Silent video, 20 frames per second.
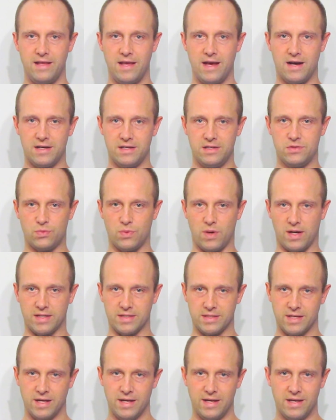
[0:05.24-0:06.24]
the eyes
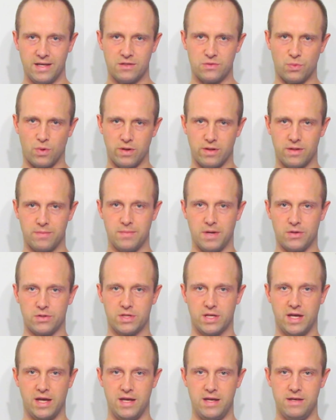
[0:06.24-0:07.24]
right is one of the
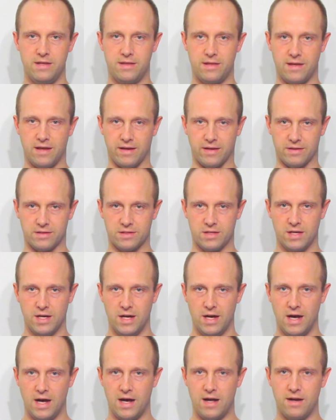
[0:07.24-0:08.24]
most key things.
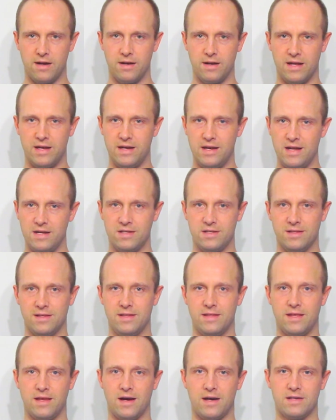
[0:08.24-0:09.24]
And
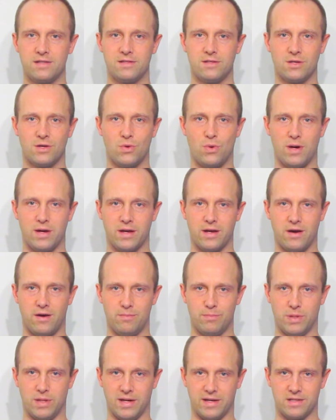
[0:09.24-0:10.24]
initially the eyes look quite
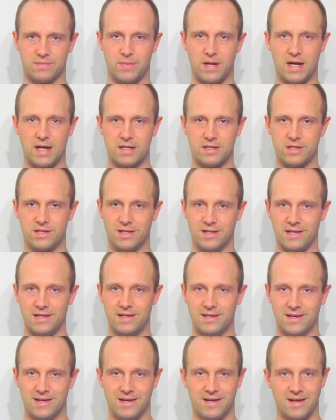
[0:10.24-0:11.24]
complex, but
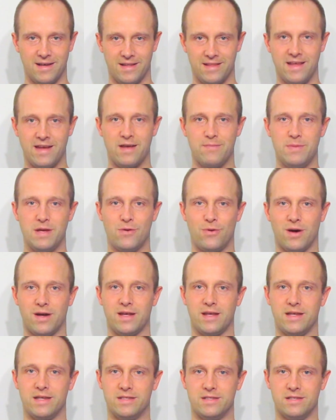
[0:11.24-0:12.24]
actually they can be
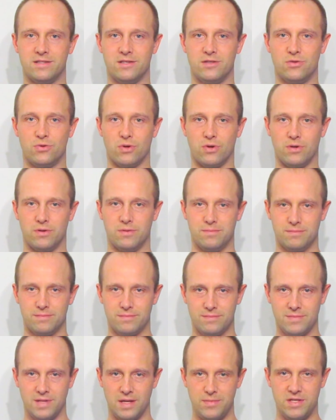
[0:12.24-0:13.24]
quite easy to draw.
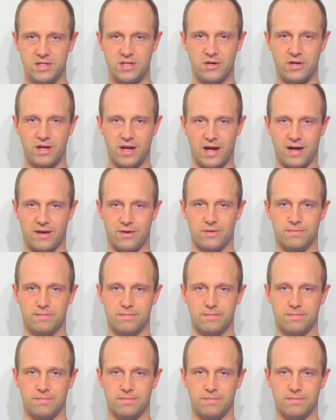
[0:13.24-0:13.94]
Let me show you how.